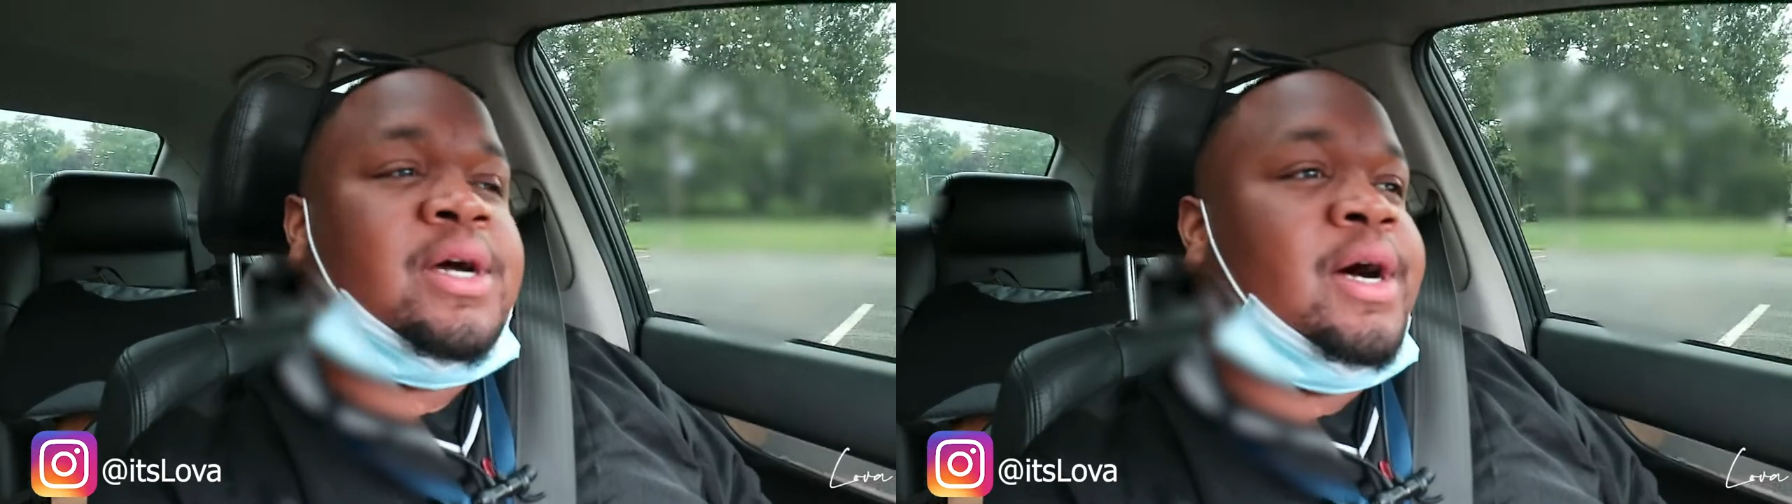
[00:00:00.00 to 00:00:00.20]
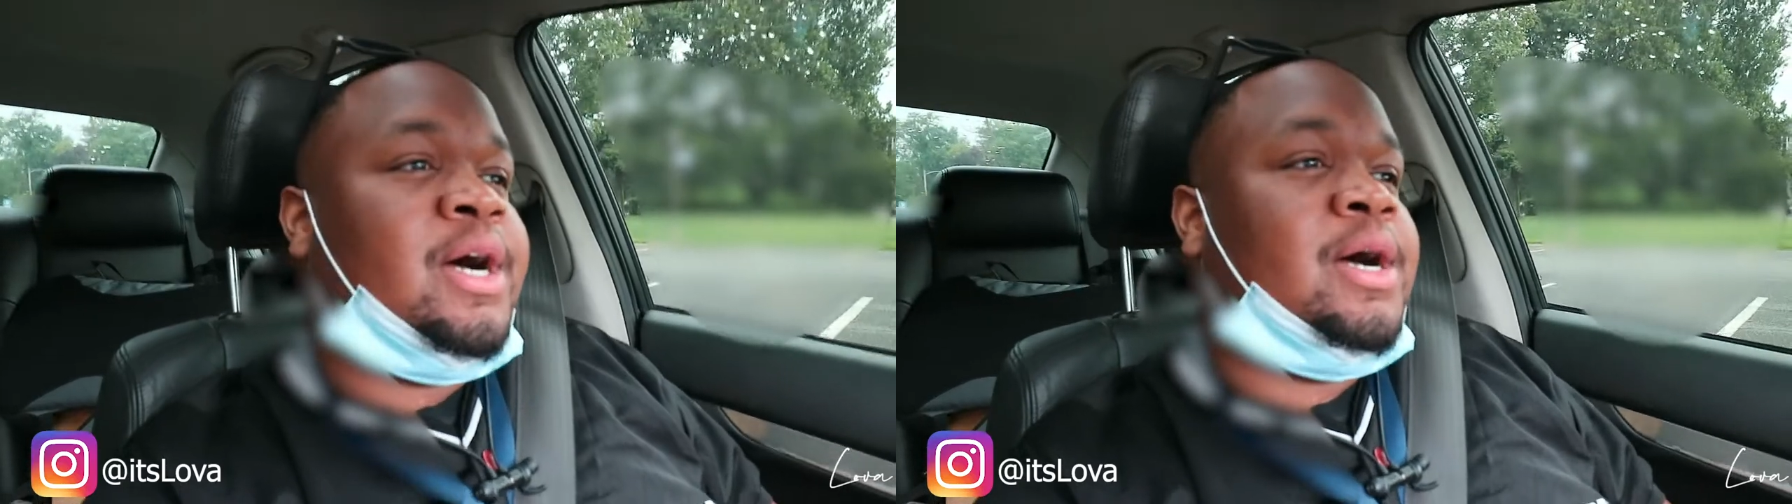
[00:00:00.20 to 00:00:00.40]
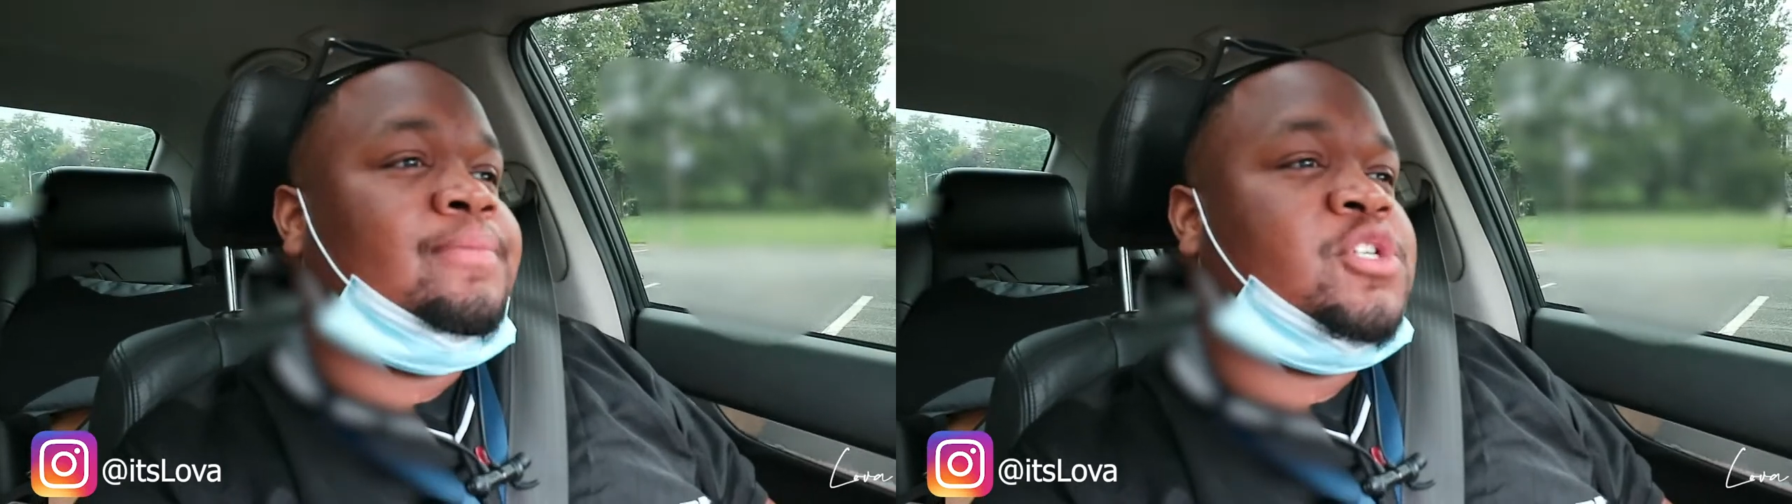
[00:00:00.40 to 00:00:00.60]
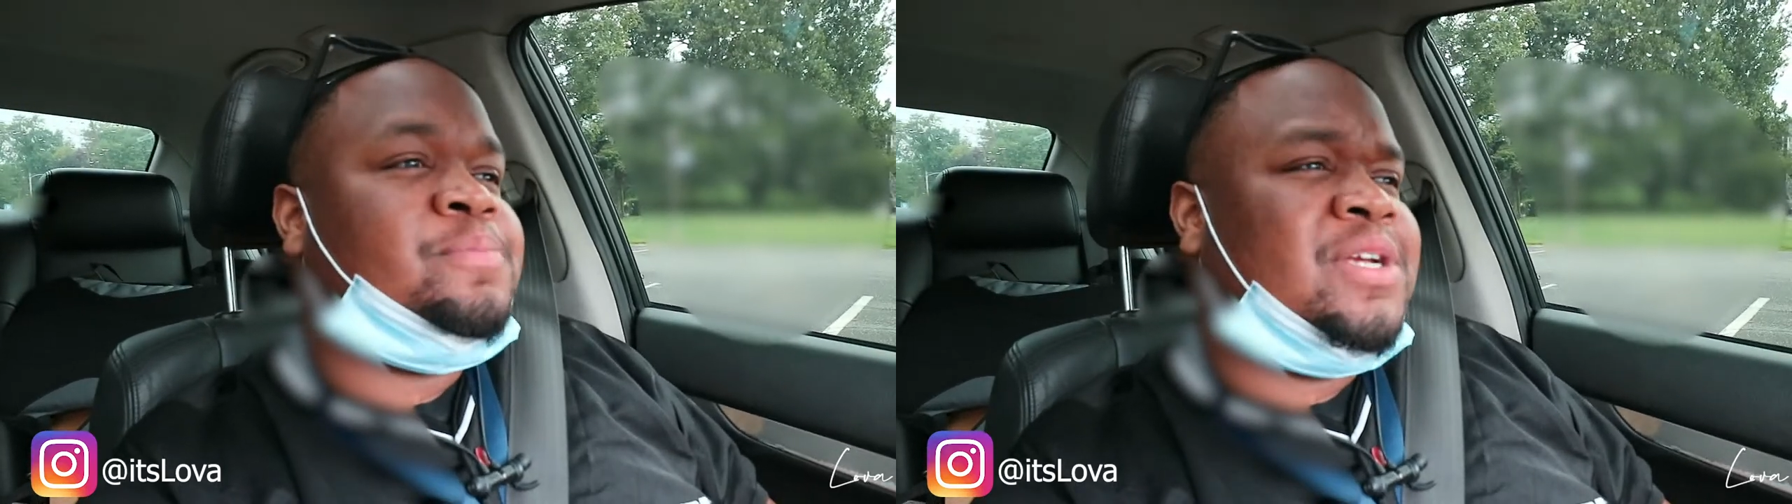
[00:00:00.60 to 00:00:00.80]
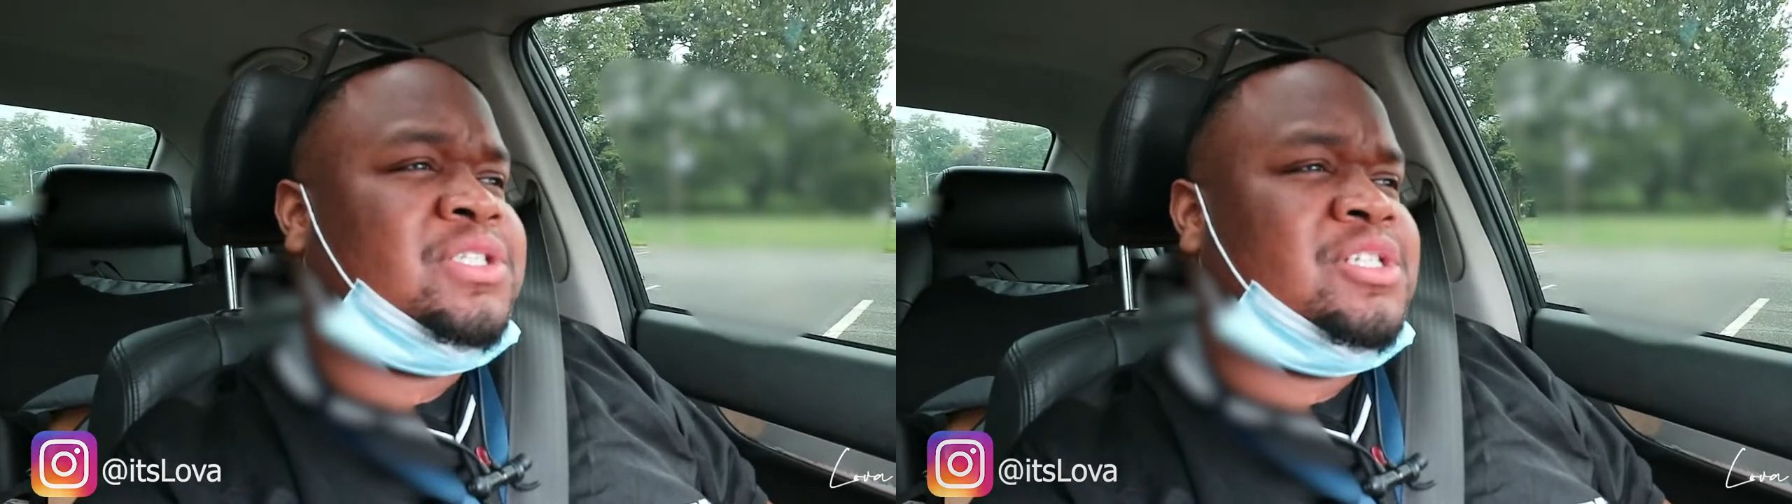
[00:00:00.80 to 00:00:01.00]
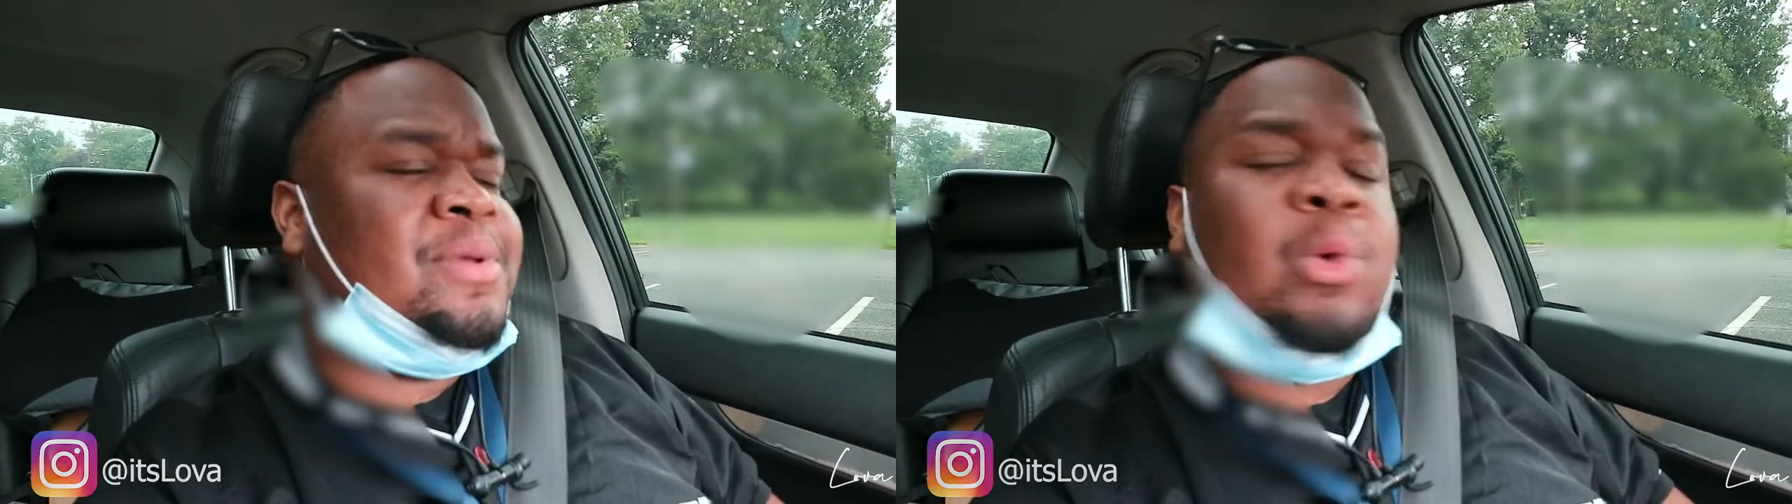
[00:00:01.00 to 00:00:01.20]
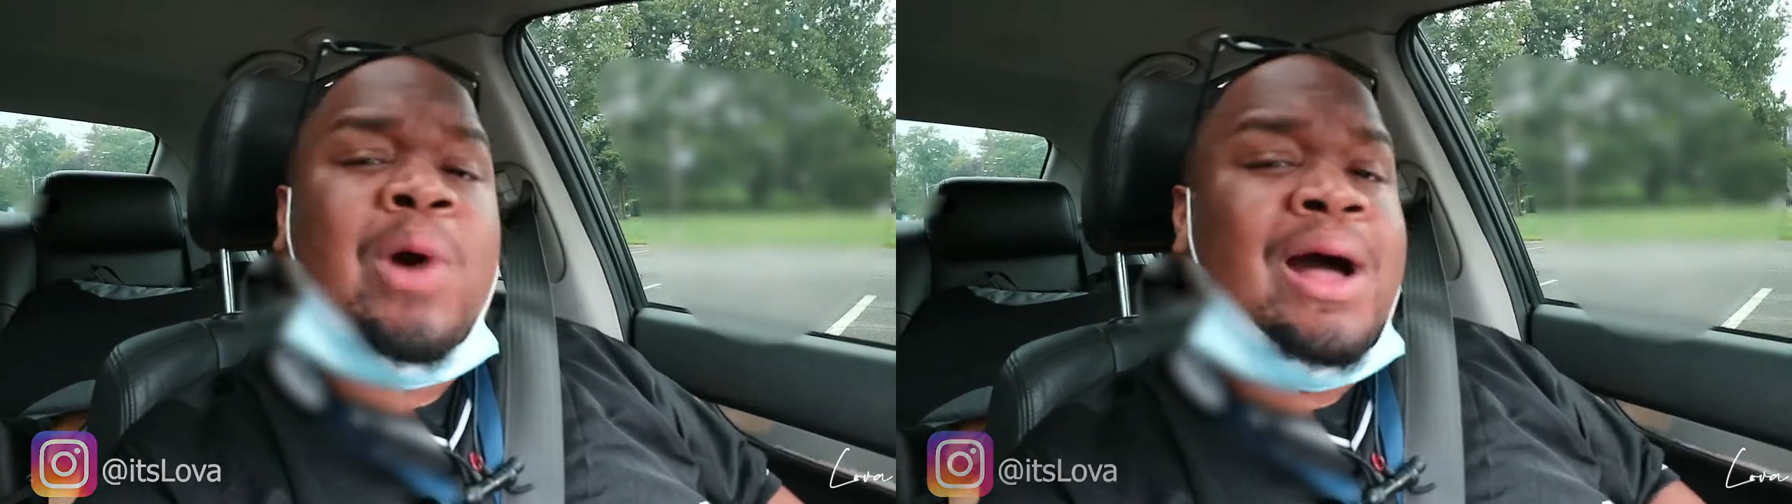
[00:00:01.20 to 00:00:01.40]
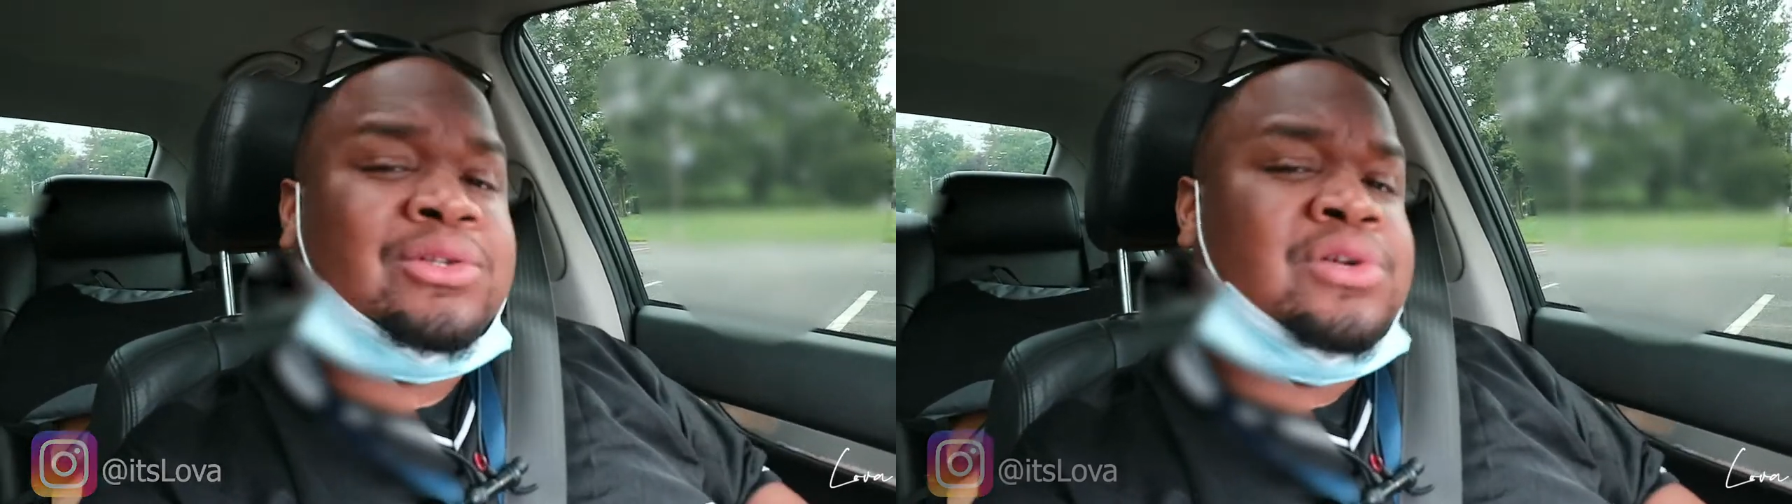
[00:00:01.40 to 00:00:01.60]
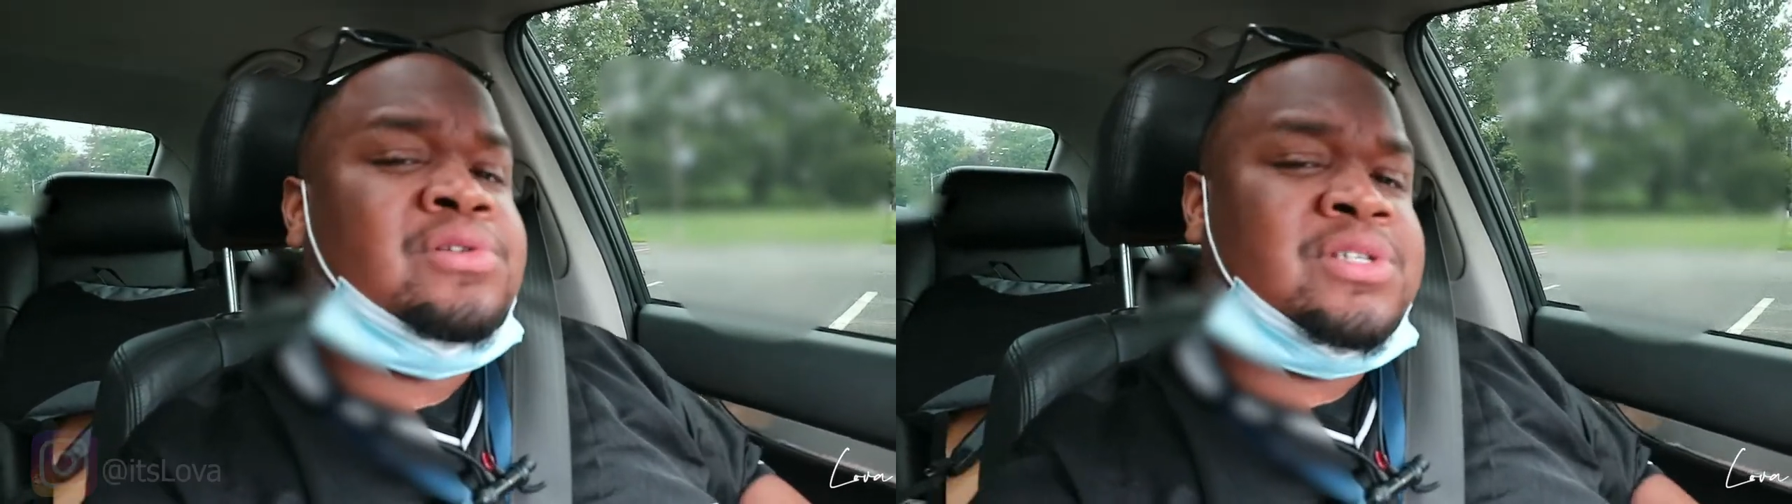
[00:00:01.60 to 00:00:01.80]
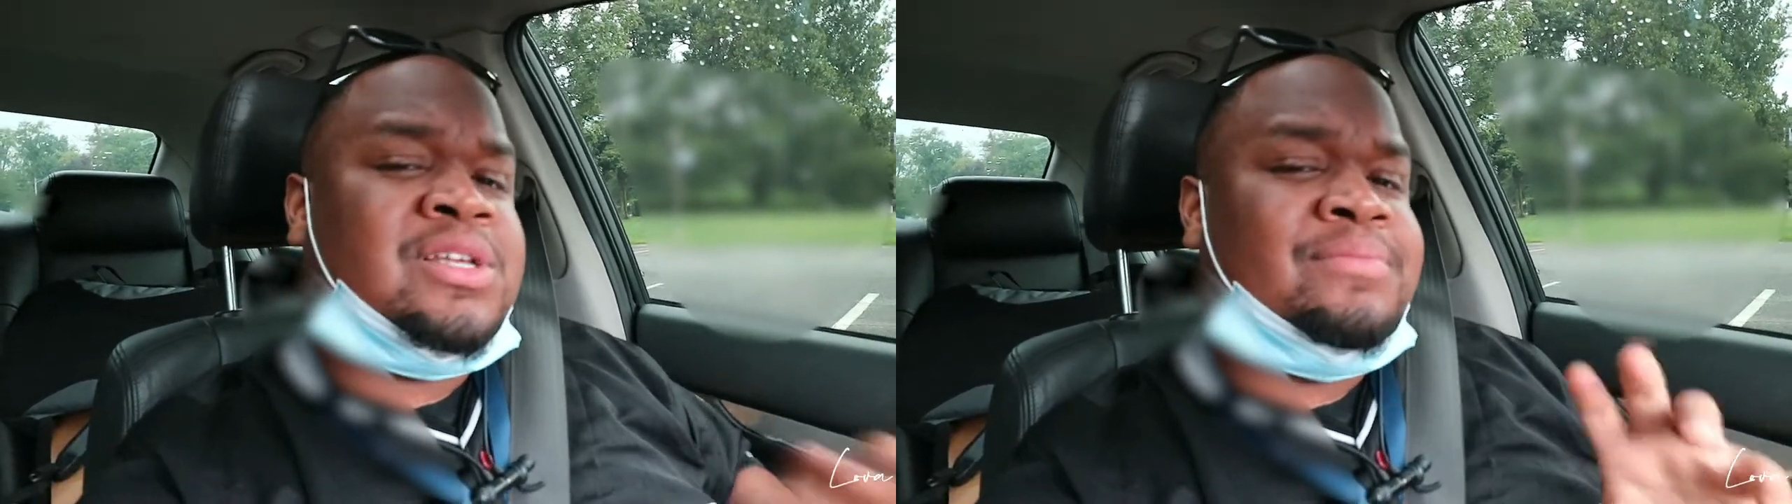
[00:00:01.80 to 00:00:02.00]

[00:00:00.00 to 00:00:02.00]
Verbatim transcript: Um, especially, it's been a while too since